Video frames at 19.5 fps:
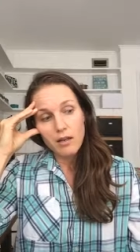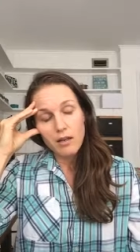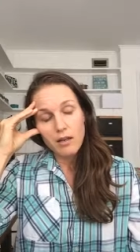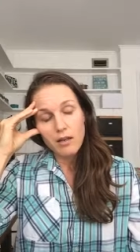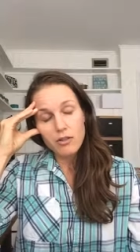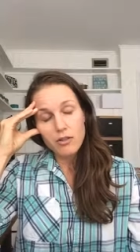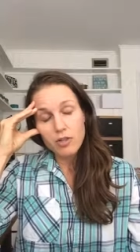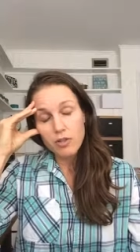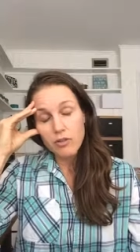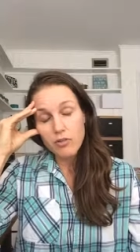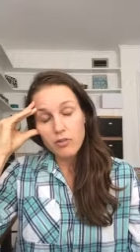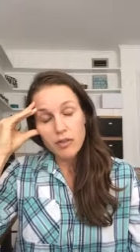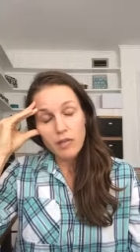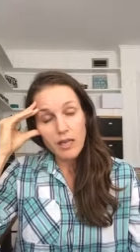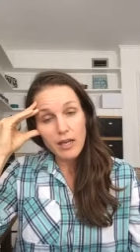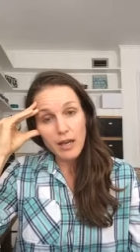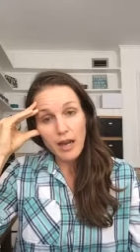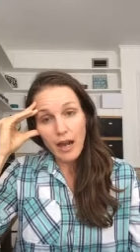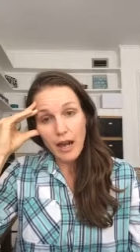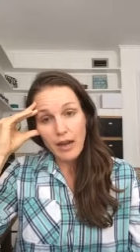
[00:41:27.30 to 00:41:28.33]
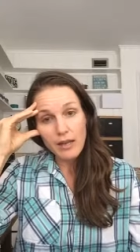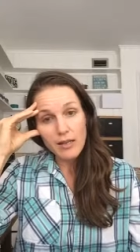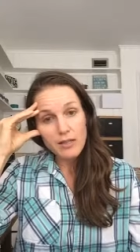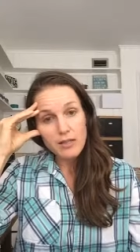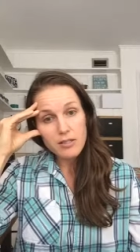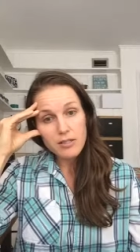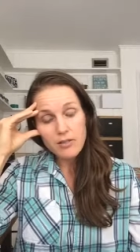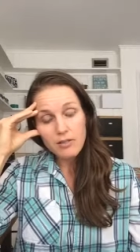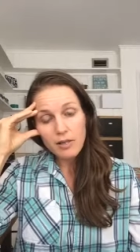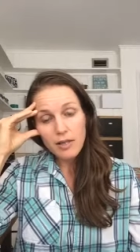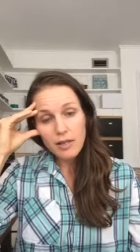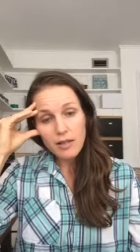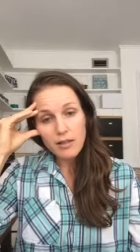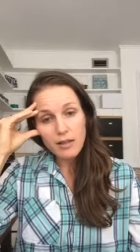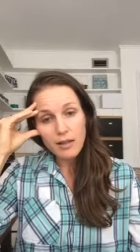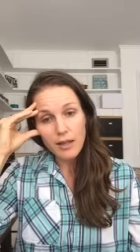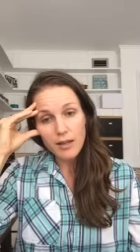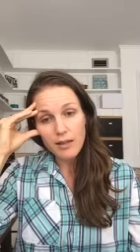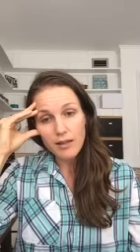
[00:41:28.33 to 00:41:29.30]
"Do you think I can do it?
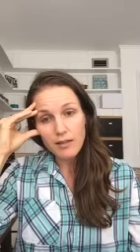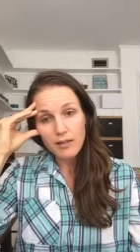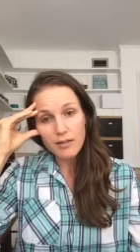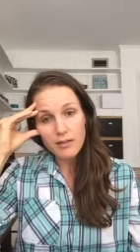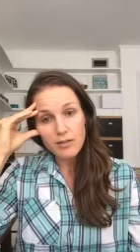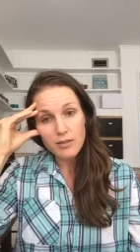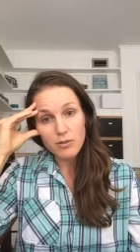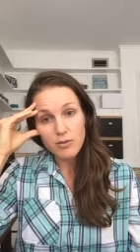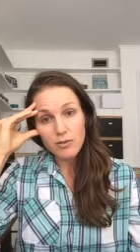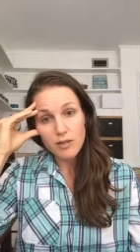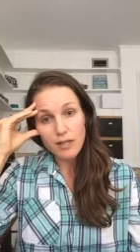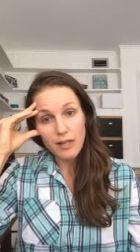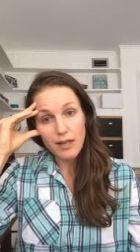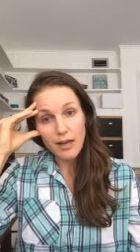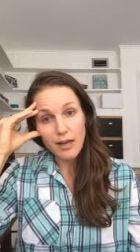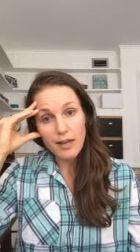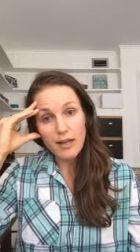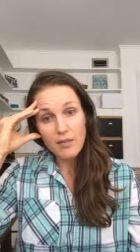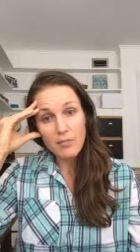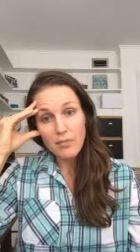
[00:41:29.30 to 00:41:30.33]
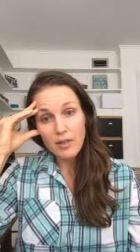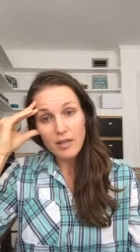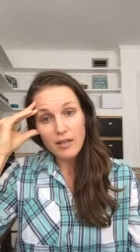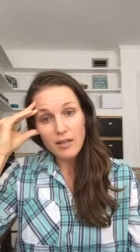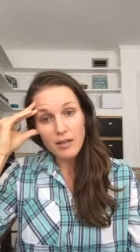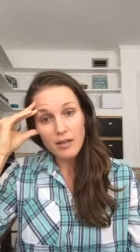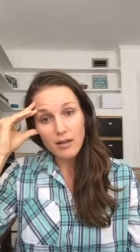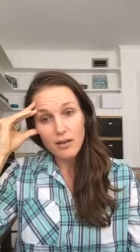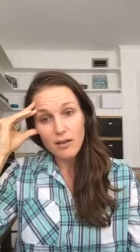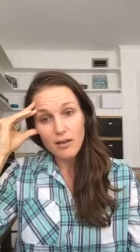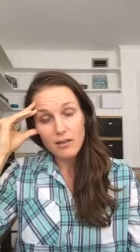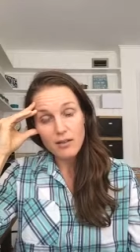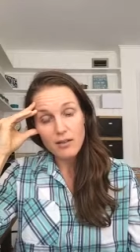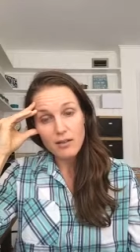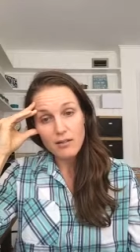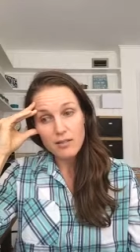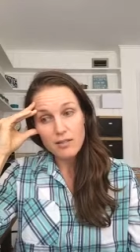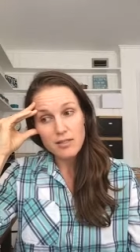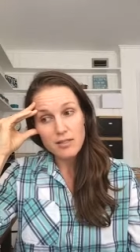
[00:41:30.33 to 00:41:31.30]
Like, do you think I can be a
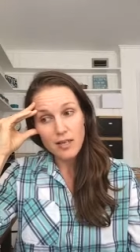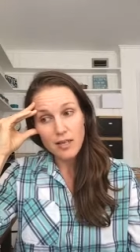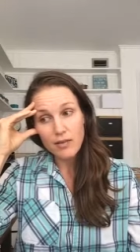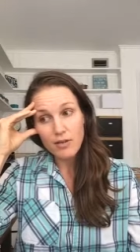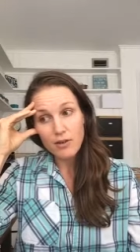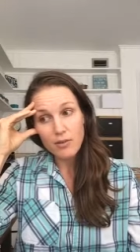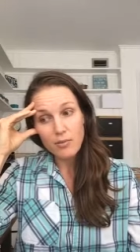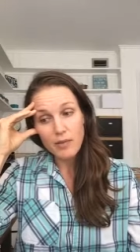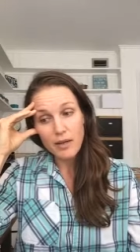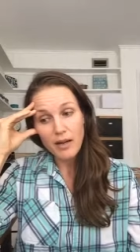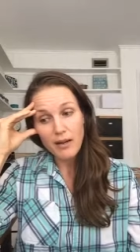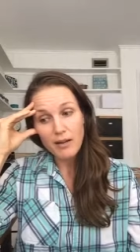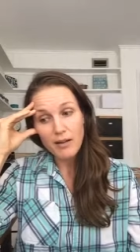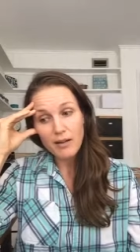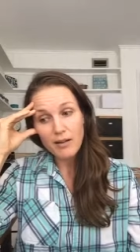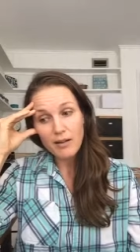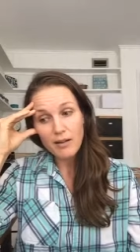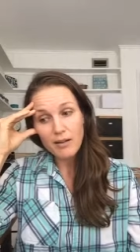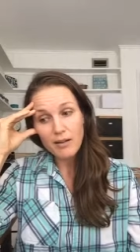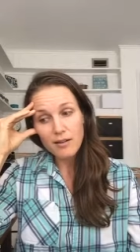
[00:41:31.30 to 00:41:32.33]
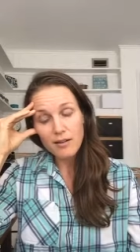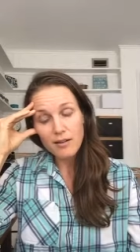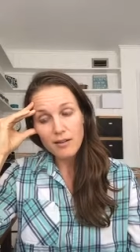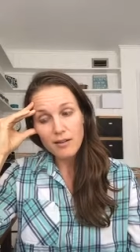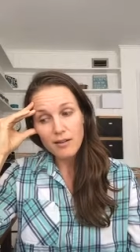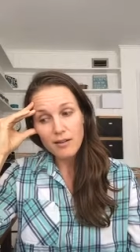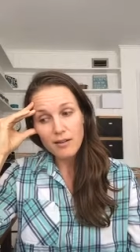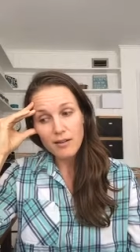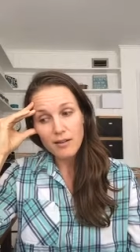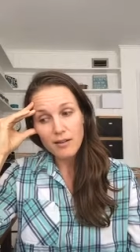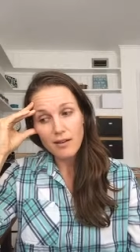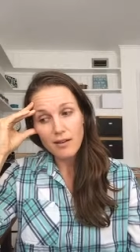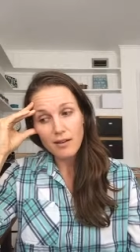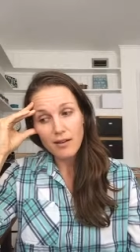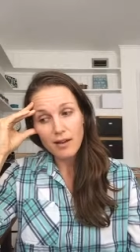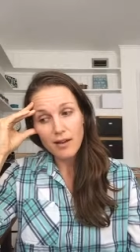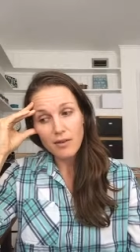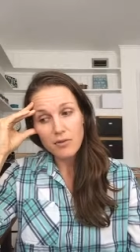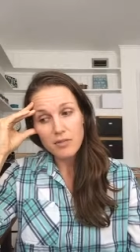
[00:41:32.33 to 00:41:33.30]
stay-at-home parent?"
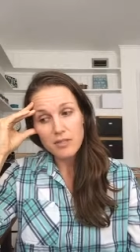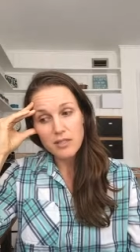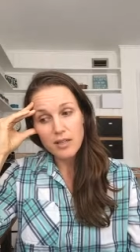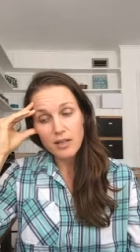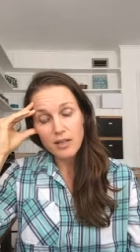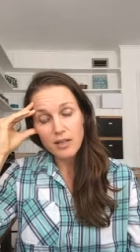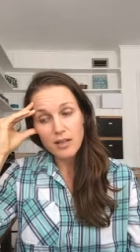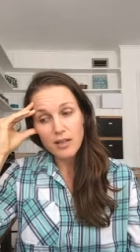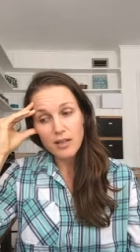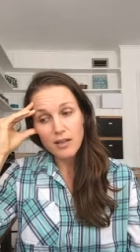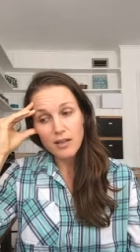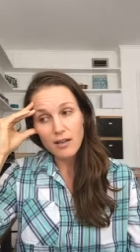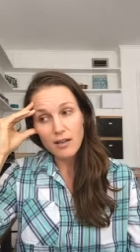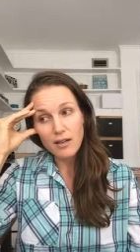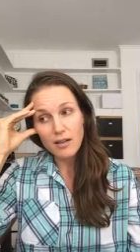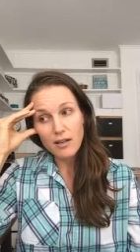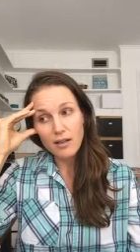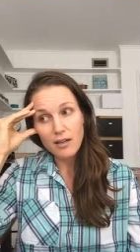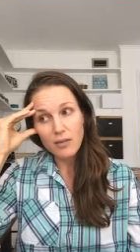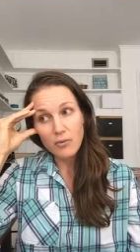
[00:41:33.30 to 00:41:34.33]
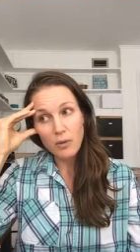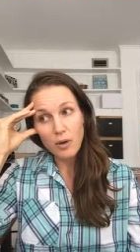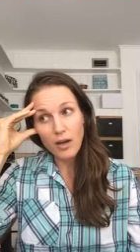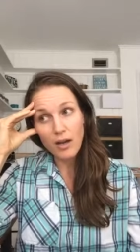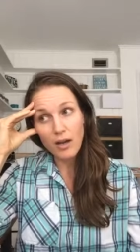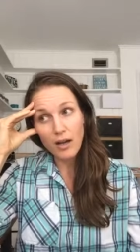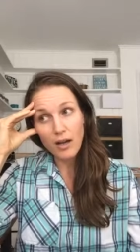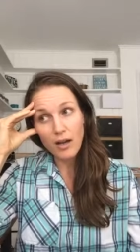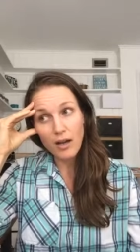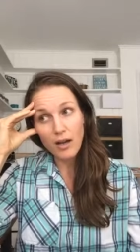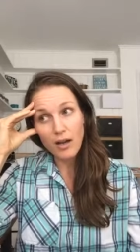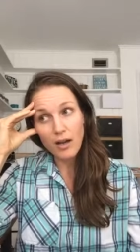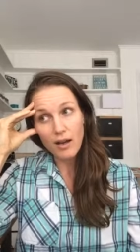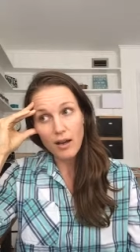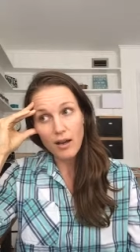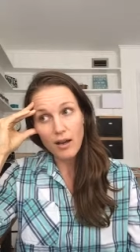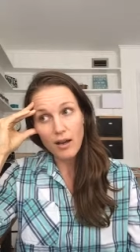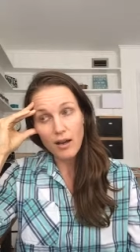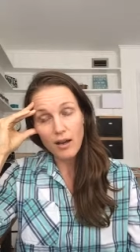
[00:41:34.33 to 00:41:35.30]
I was like, "Well,
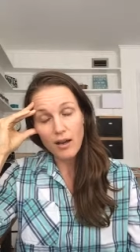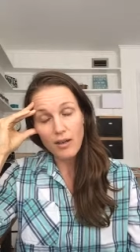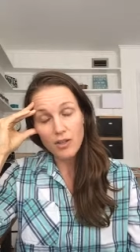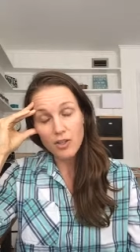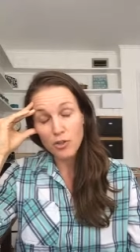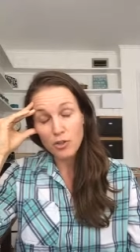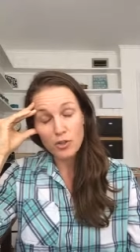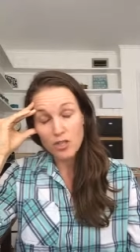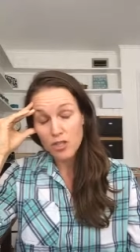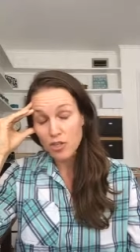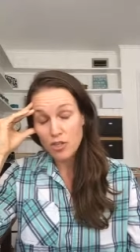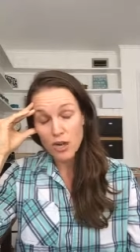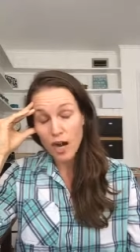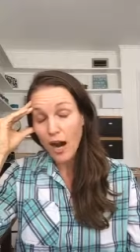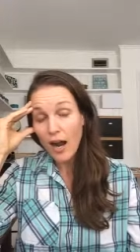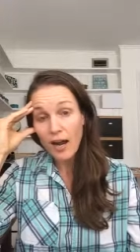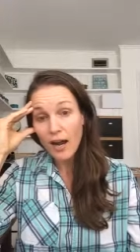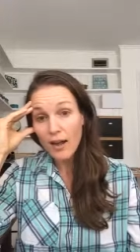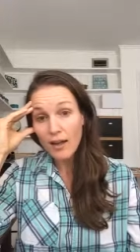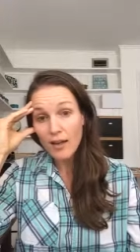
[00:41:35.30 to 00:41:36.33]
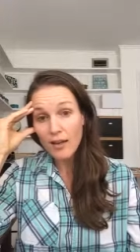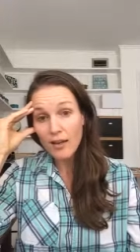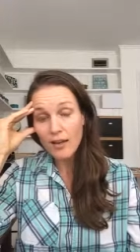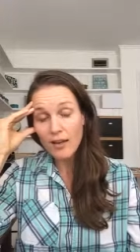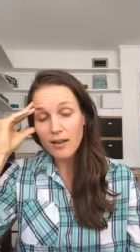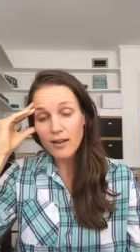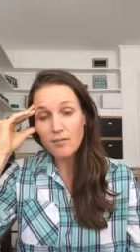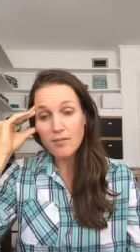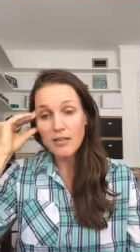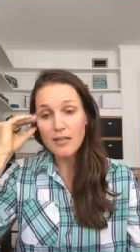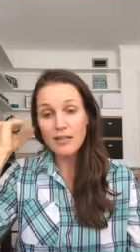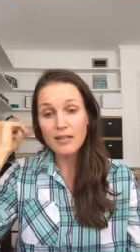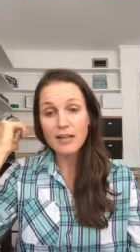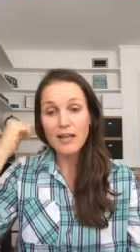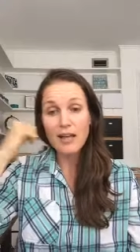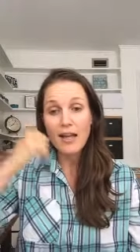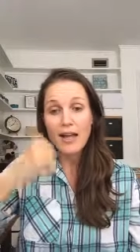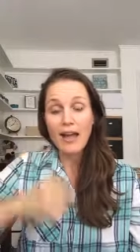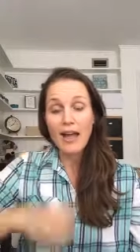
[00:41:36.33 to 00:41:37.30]
you can try." I mean,
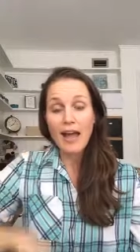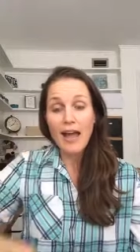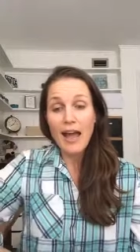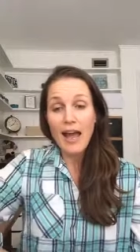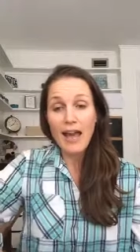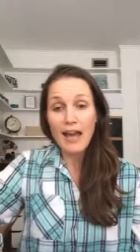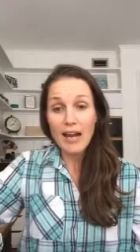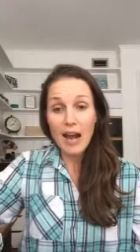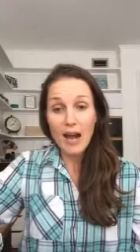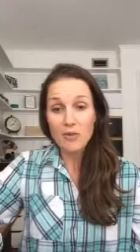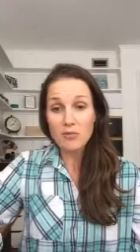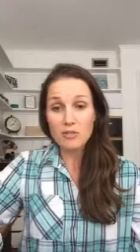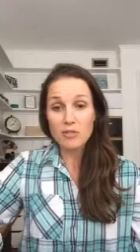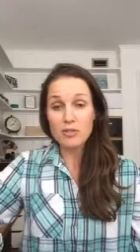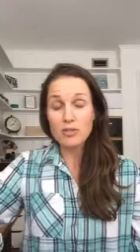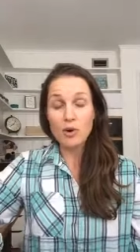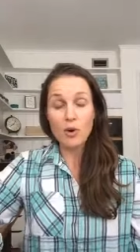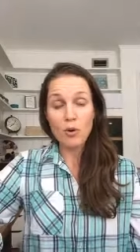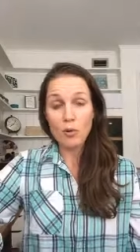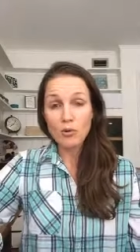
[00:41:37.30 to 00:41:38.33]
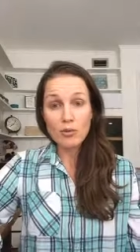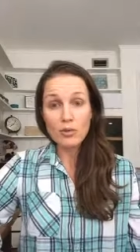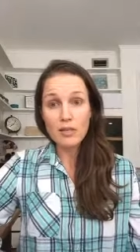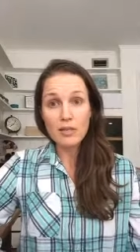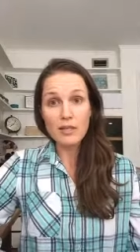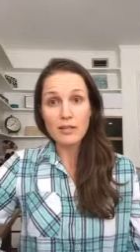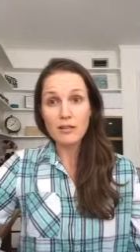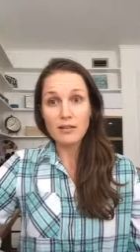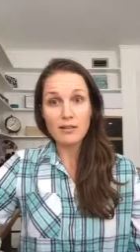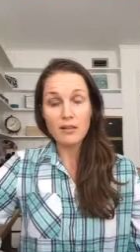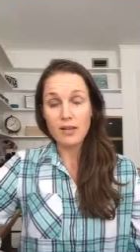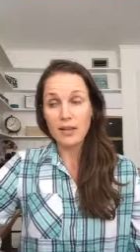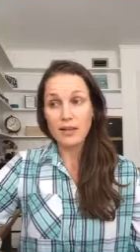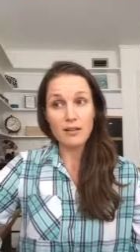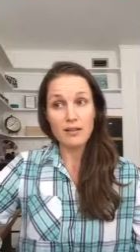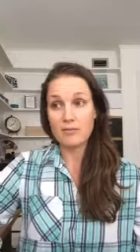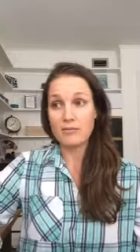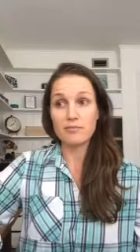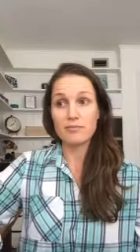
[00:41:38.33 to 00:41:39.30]
and I was totally like
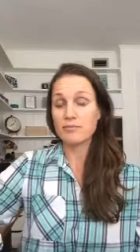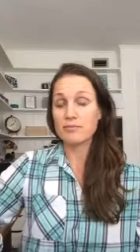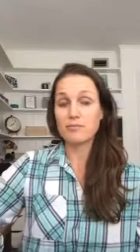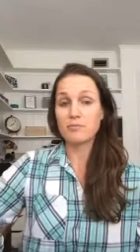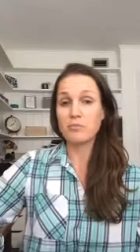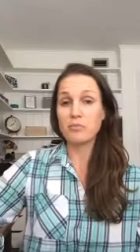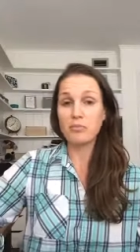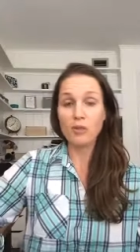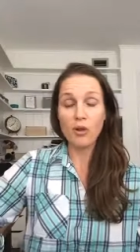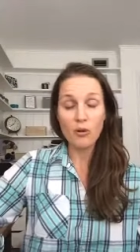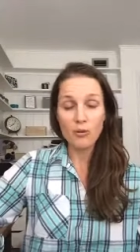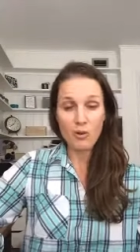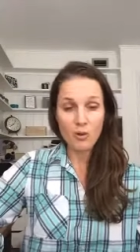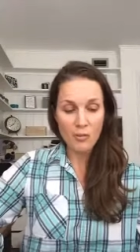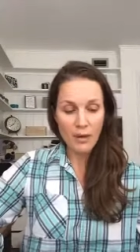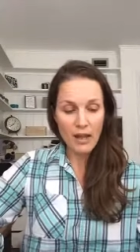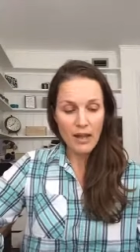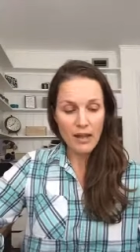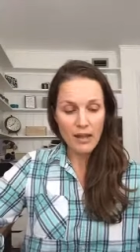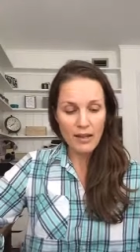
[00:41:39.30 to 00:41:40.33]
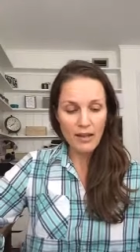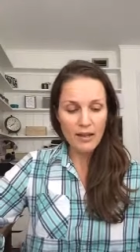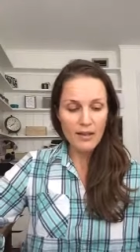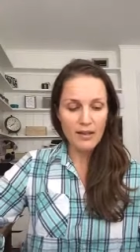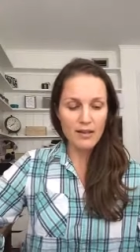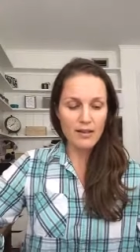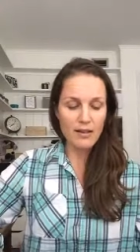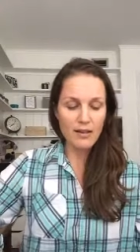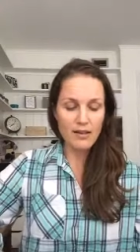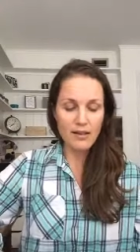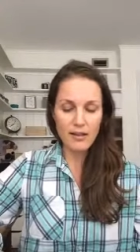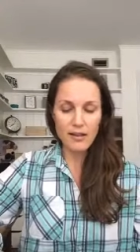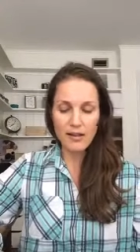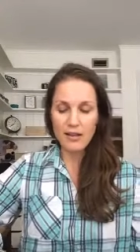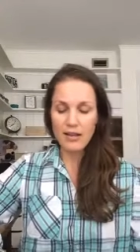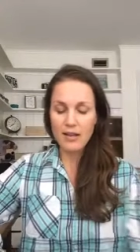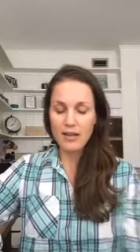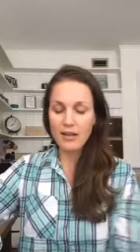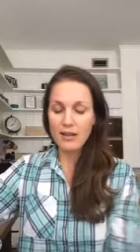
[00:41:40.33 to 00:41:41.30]
blown away
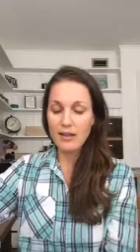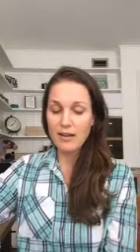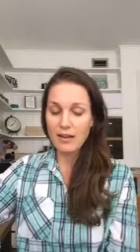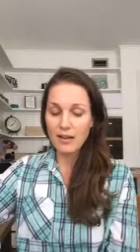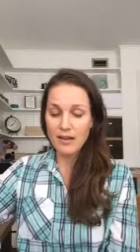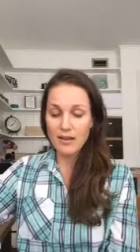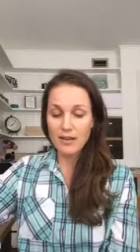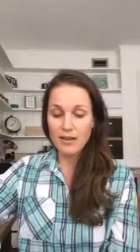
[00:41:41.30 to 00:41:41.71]
and